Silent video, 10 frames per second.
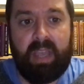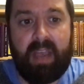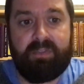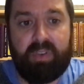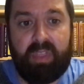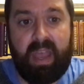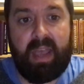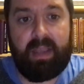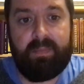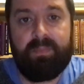After
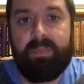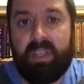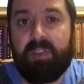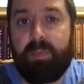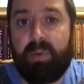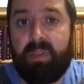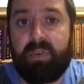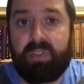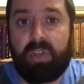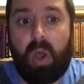that, his
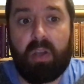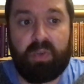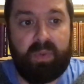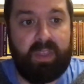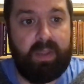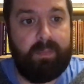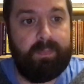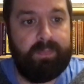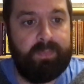brothers talked with him.